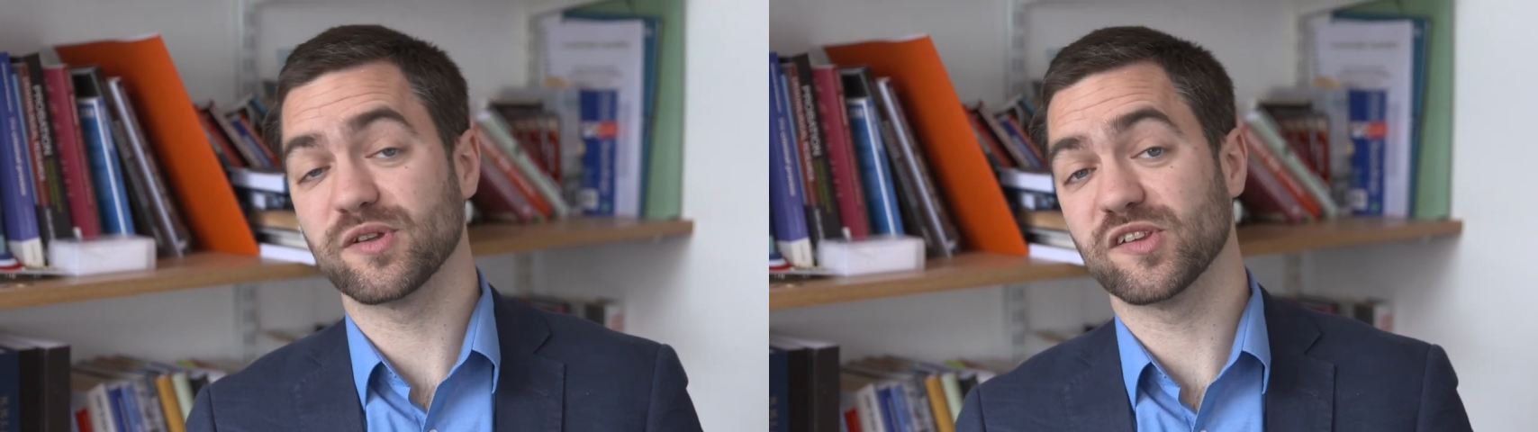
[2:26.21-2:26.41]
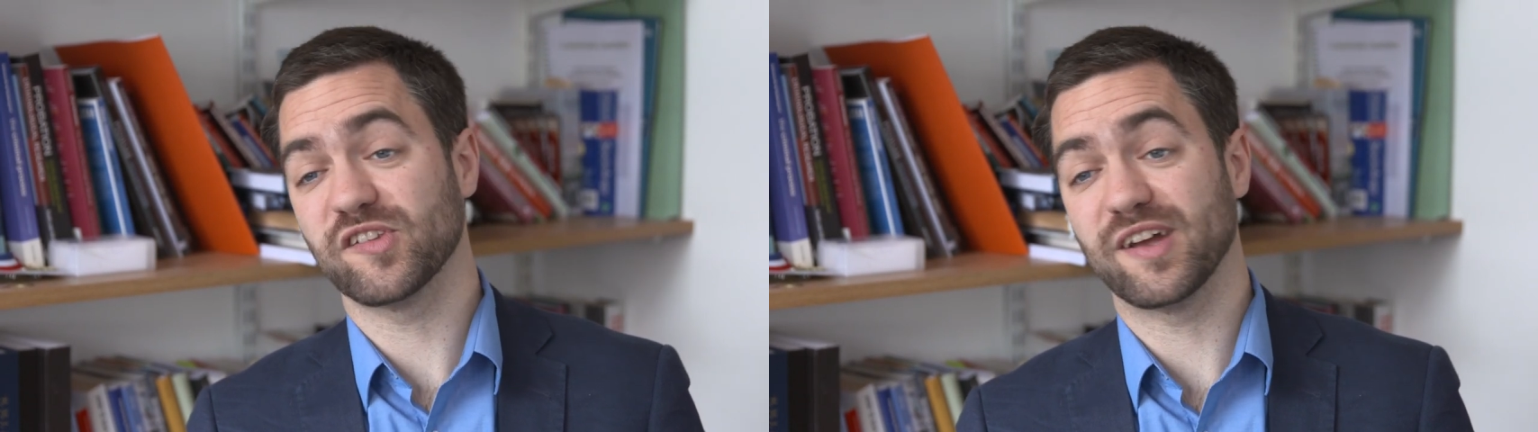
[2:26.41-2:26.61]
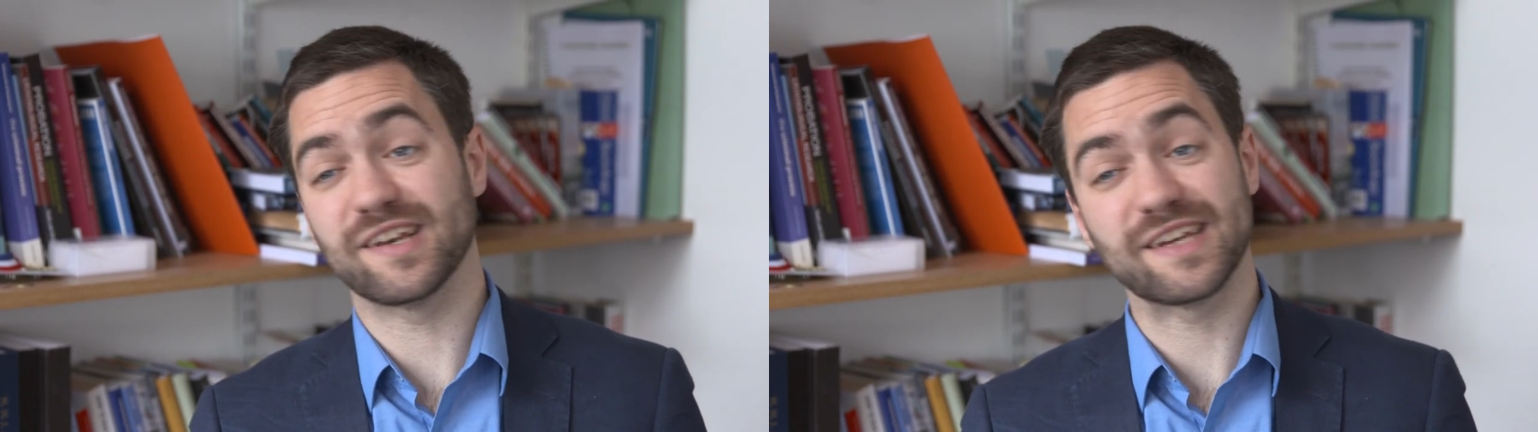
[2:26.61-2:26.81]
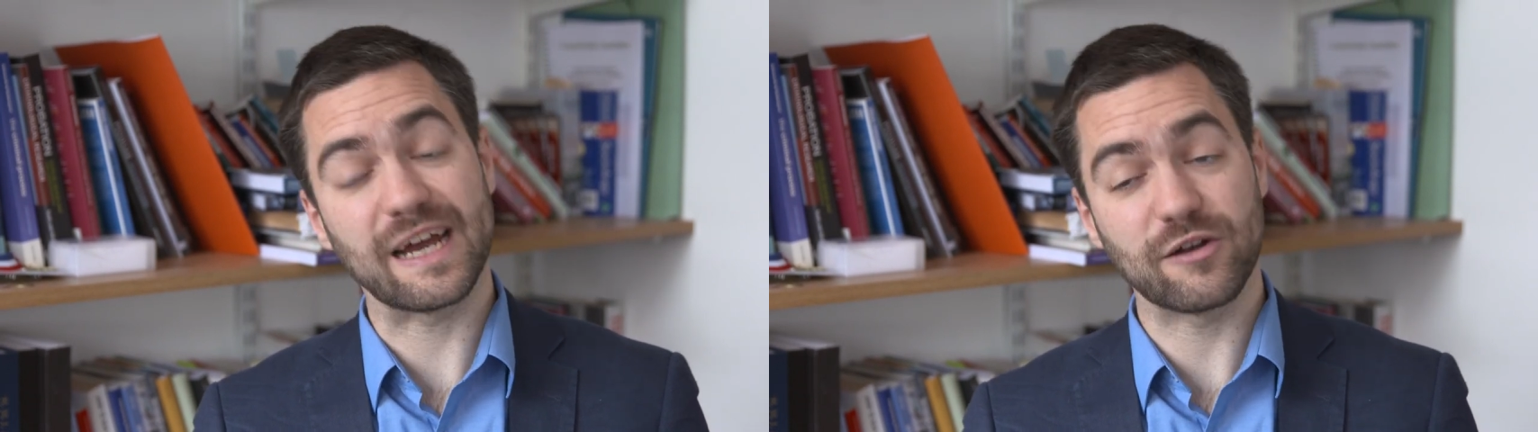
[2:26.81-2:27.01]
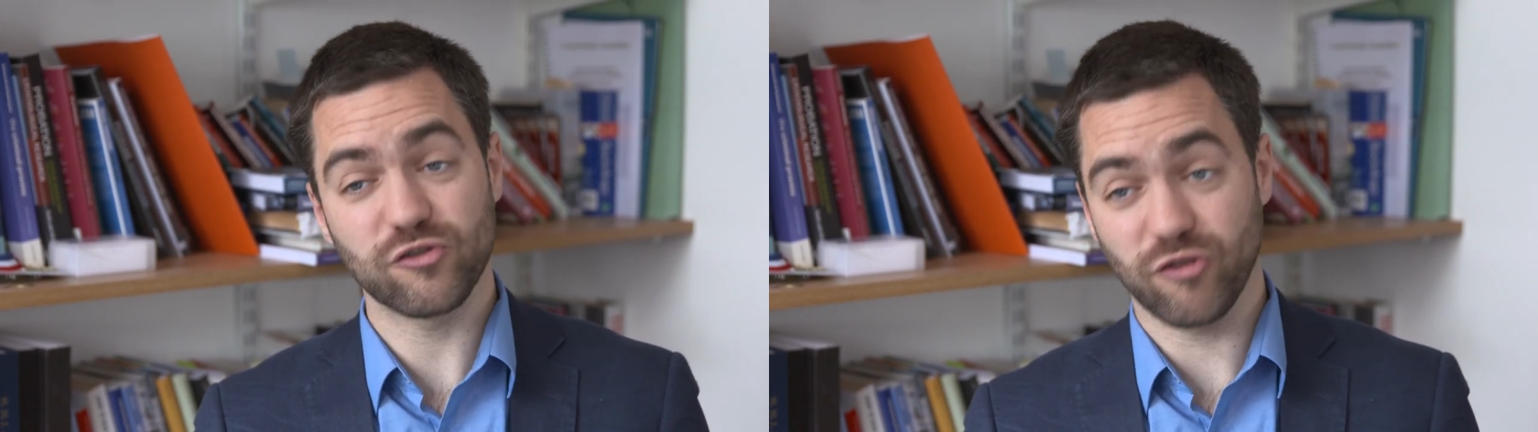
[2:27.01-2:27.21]
understand
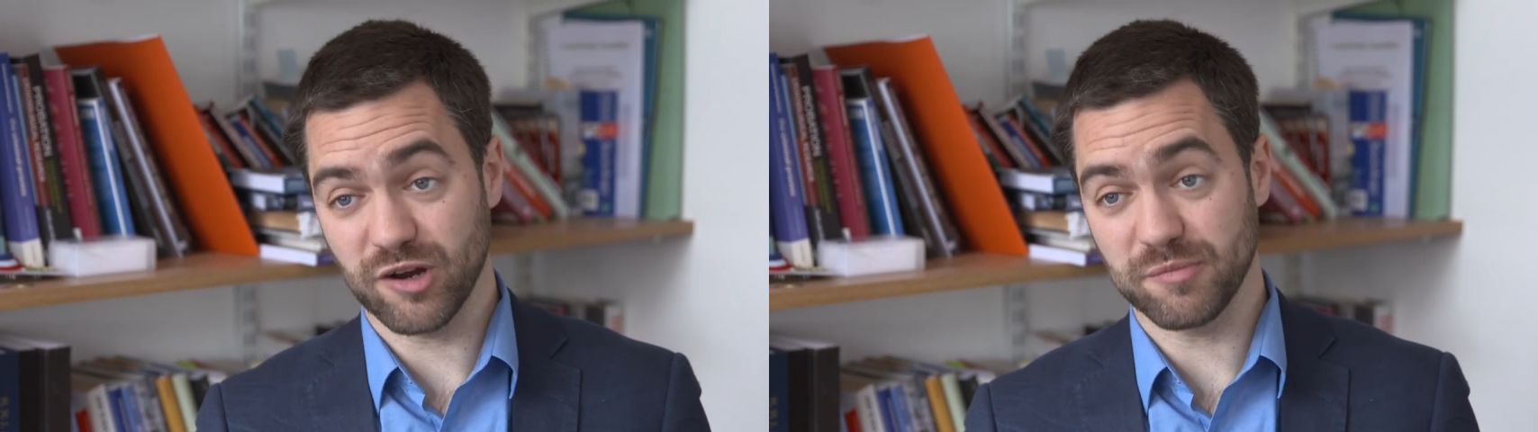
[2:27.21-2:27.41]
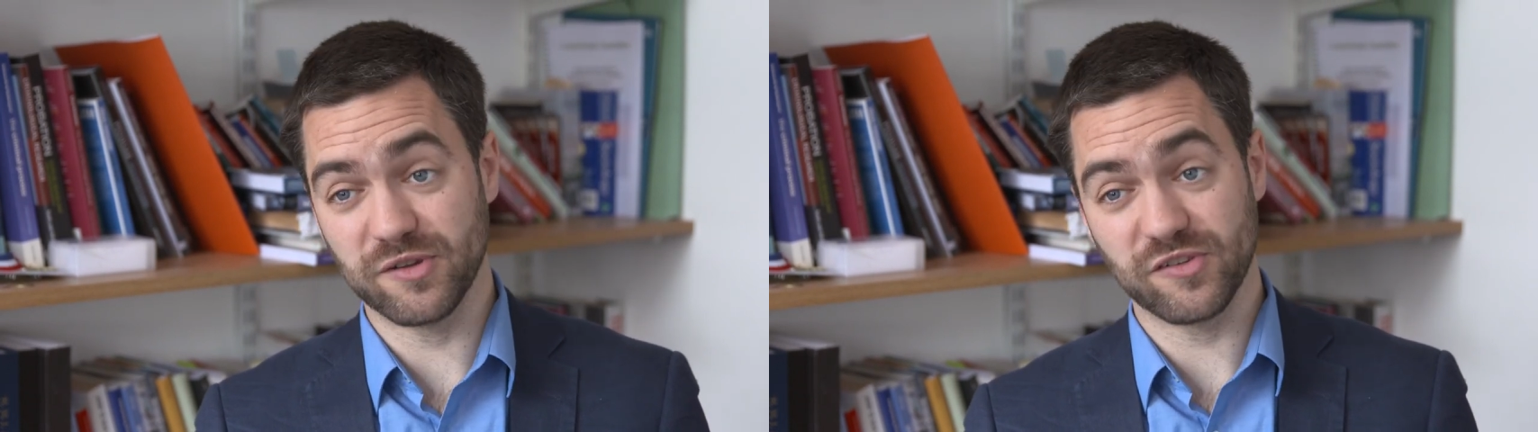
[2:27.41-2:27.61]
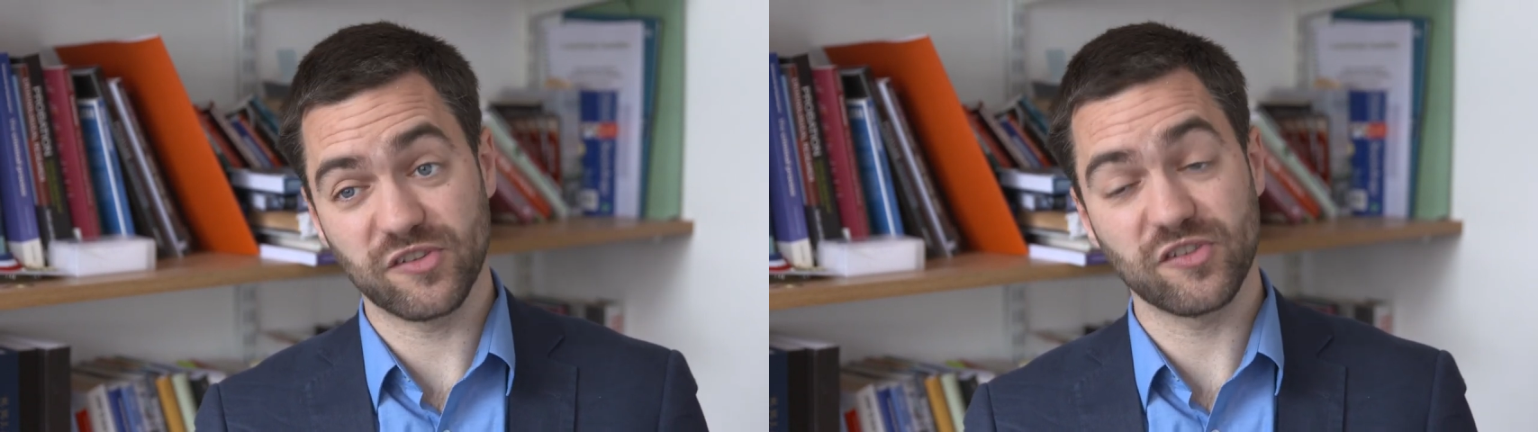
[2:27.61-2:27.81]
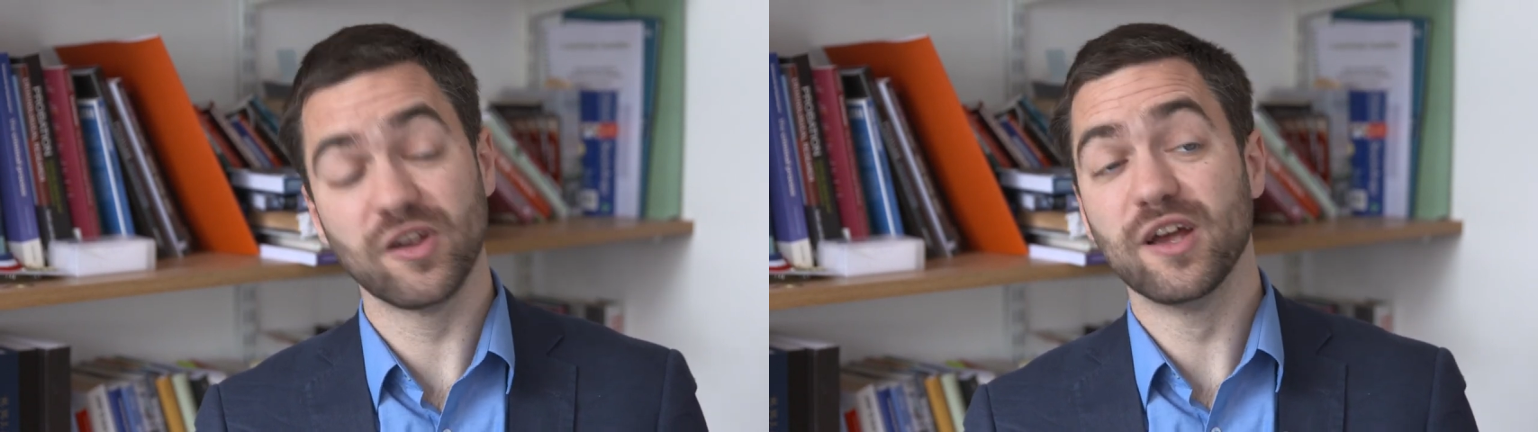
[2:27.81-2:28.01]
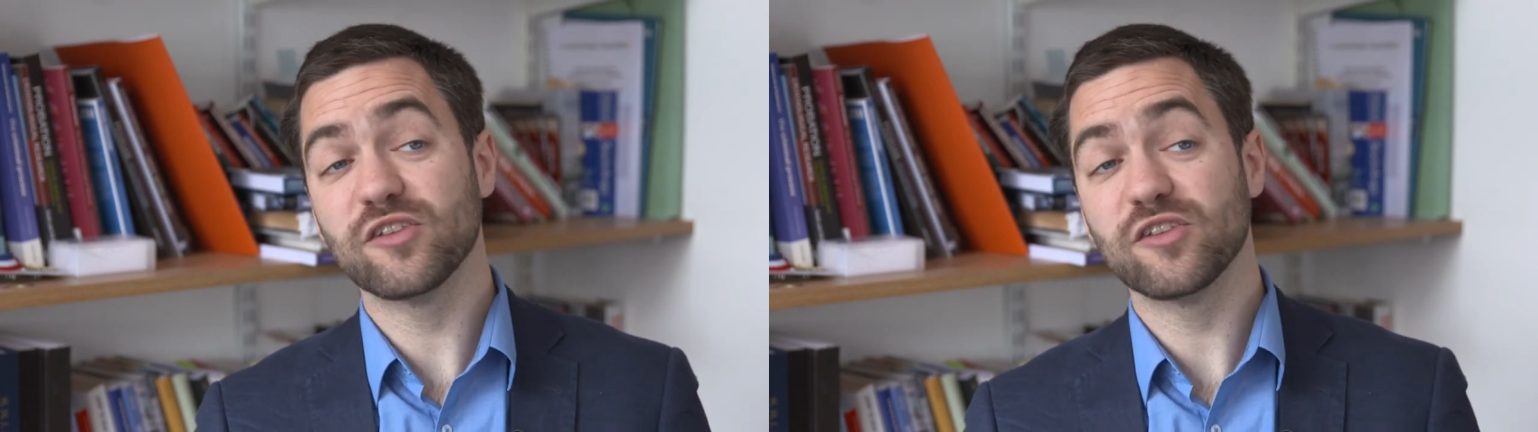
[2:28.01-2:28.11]
counter-arguments,